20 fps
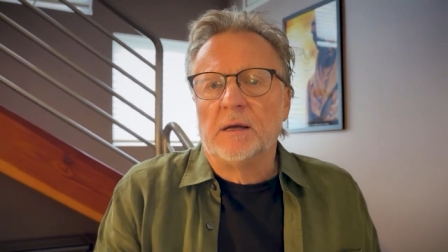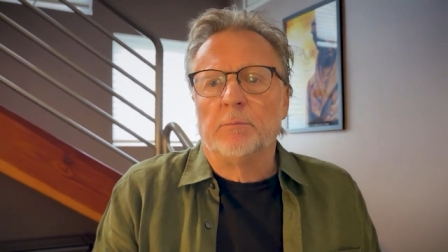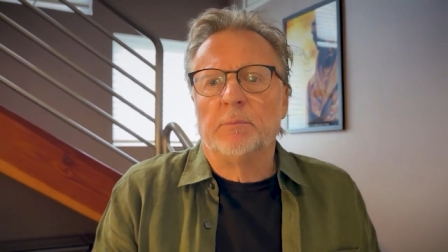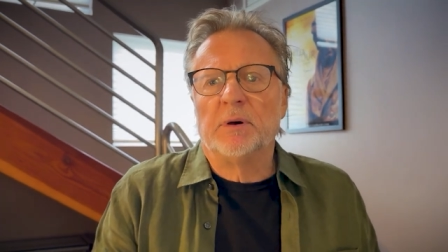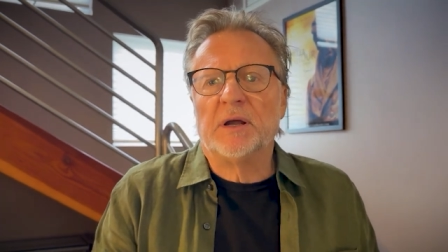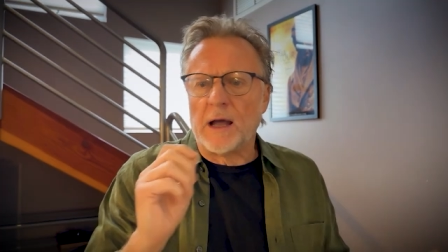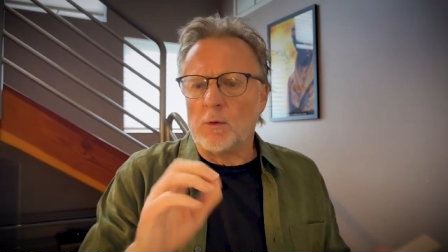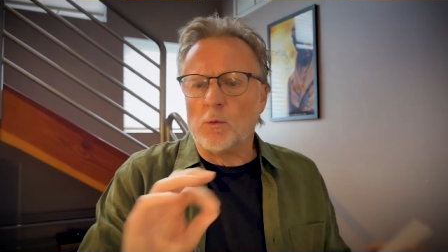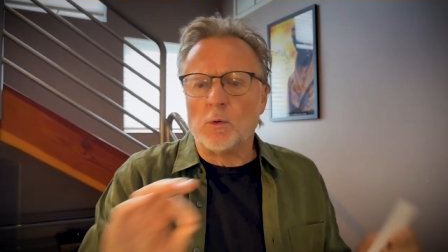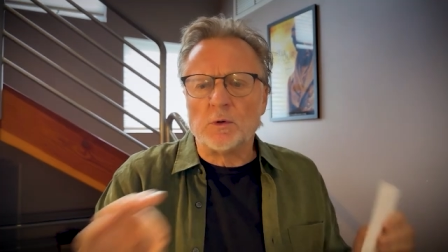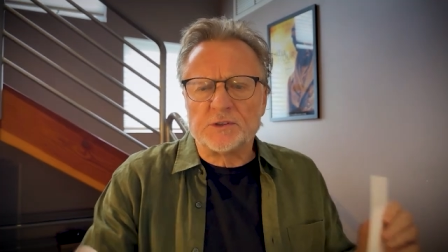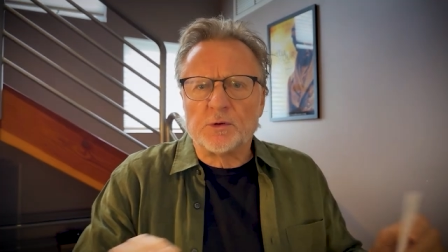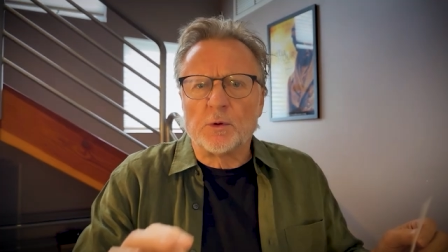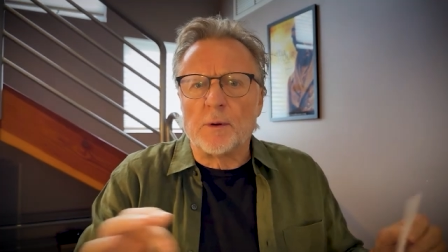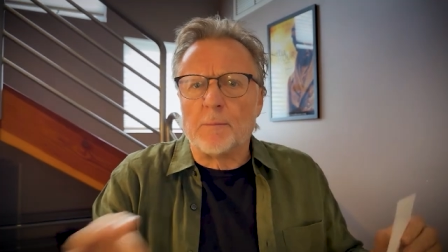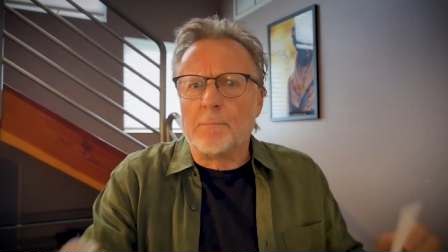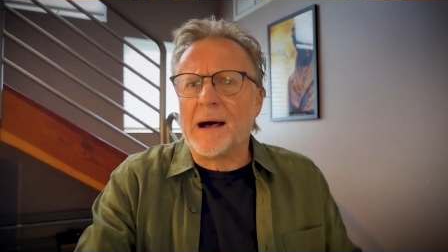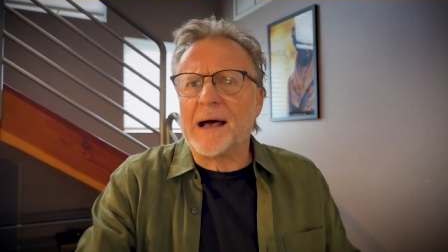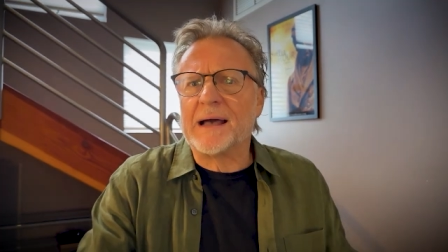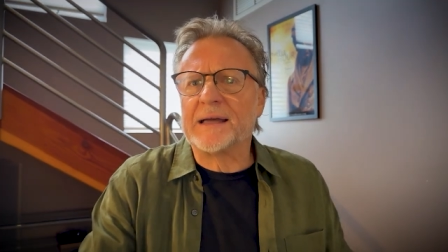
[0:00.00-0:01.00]
but I want to
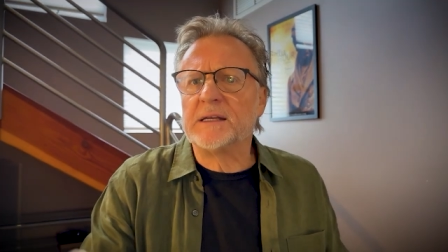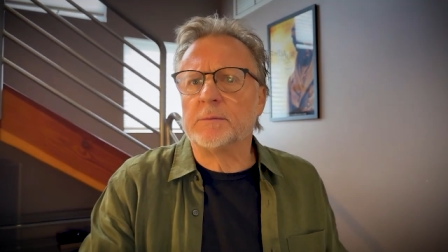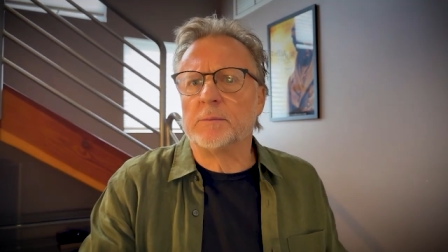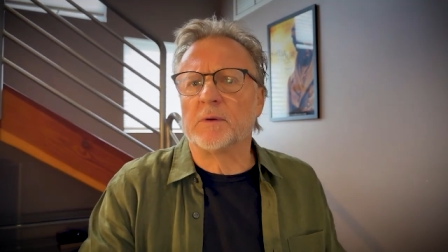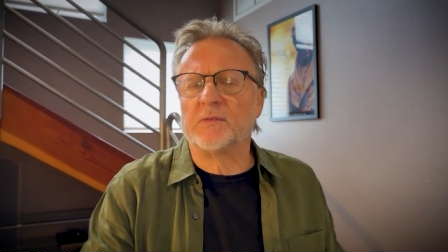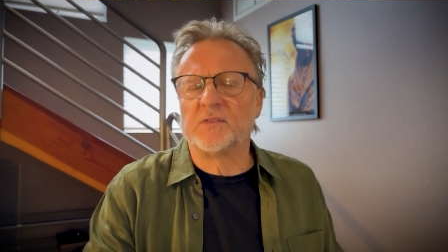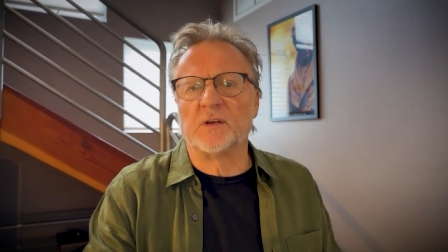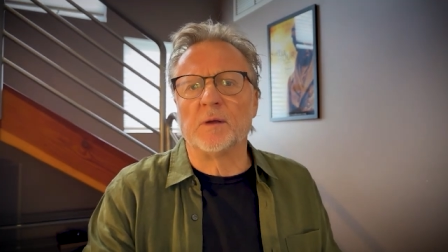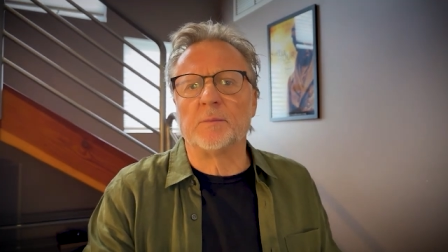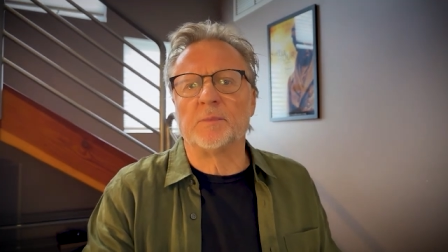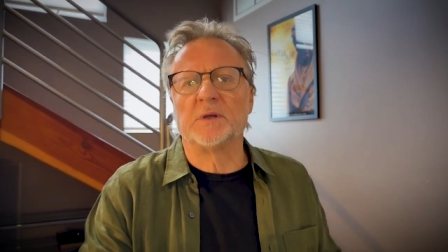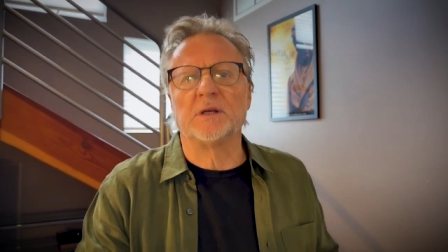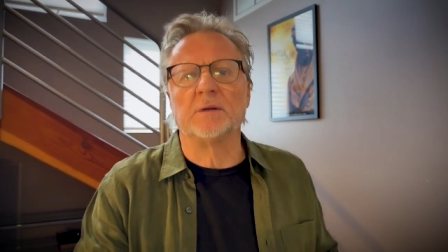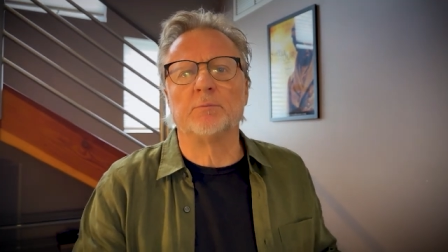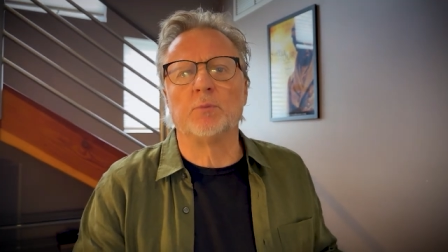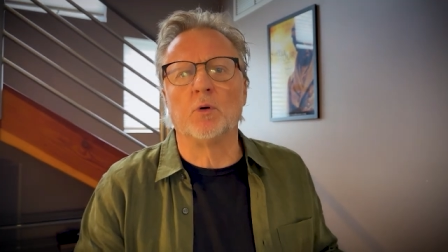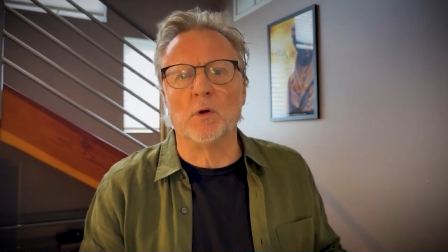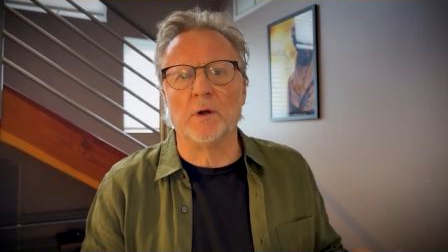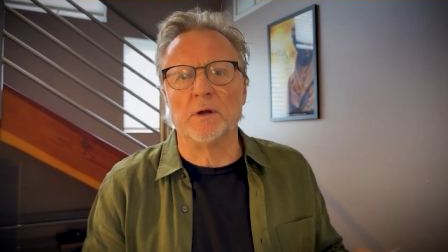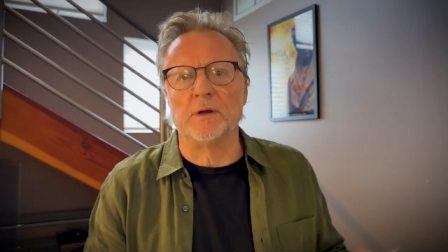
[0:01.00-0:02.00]
remind them of something
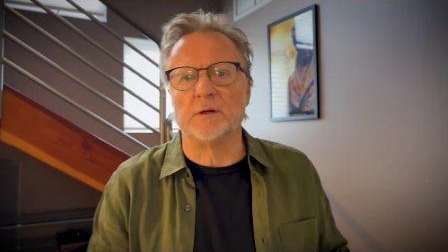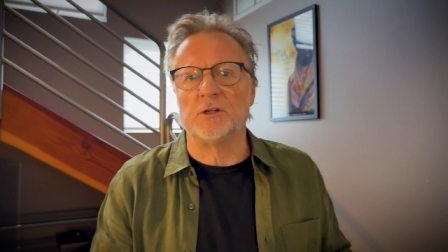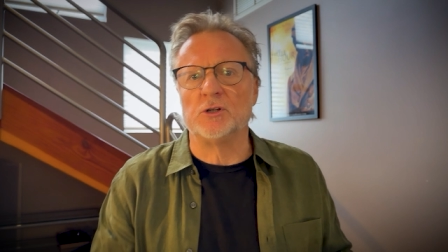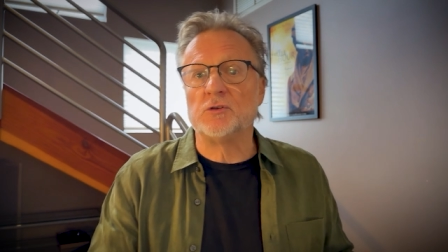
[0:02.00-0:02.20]
important.